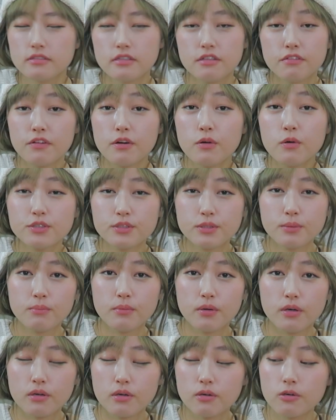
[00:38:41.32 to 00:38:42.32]
If I was a
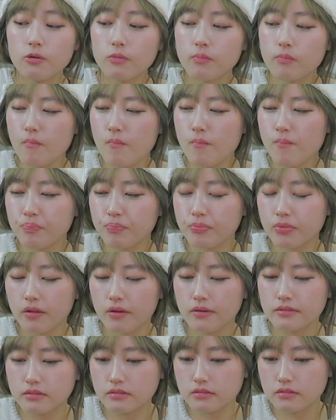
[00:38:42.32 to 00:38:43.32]
muggle,
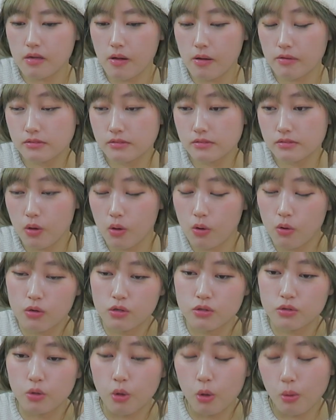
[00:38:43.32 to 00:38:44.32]

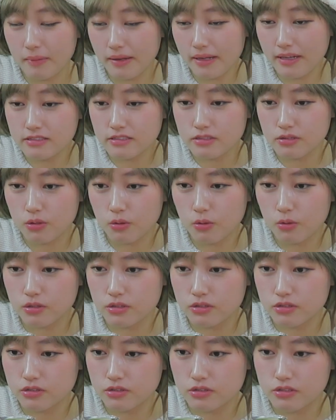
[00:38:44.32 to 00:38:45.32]
or nomads
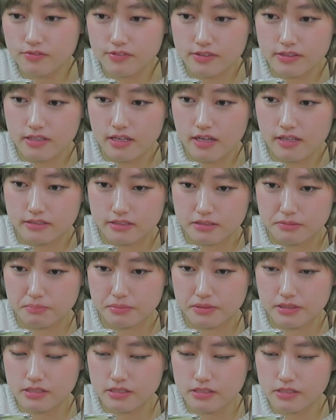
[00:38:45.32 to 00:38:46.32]
according to the Fantastic
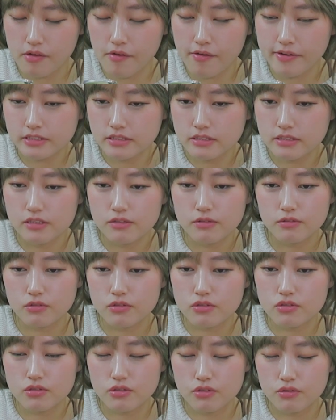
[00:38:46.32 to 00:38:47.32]
Beasts,
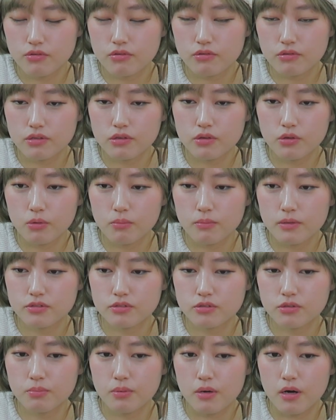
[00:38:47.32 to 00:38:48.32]
which is with no
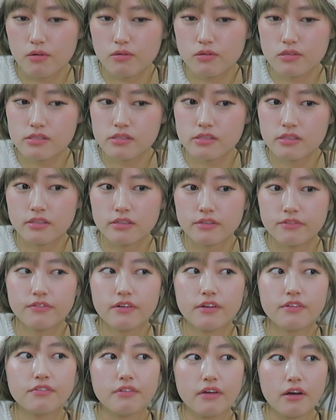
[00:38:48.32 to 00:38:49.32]
magical powers, and if
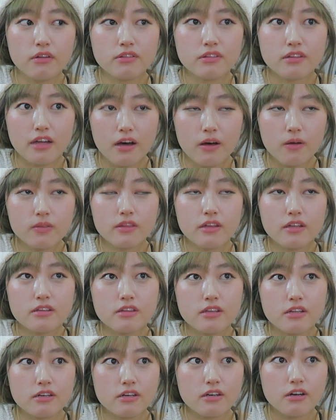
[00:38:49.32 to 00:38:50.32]
I found out
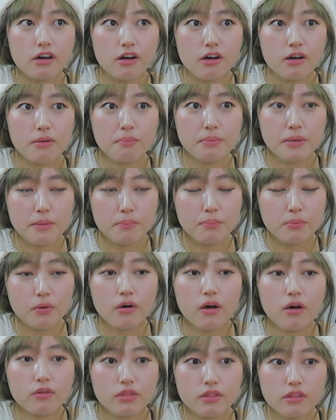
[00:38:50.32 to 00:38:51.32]
that there are people
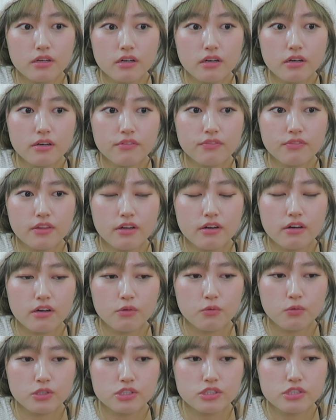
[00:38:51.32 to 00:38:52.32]
out there, if there
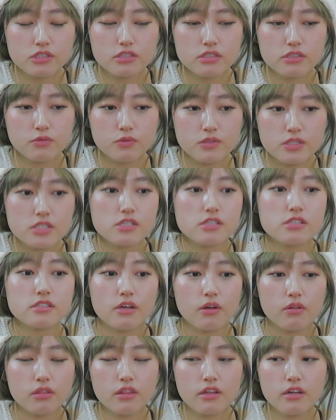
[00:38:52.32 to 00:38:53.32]
are witches and wizards
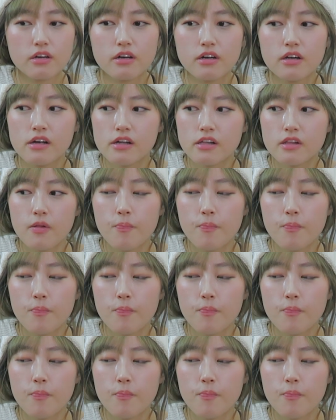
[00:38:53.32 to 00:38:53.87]
out there,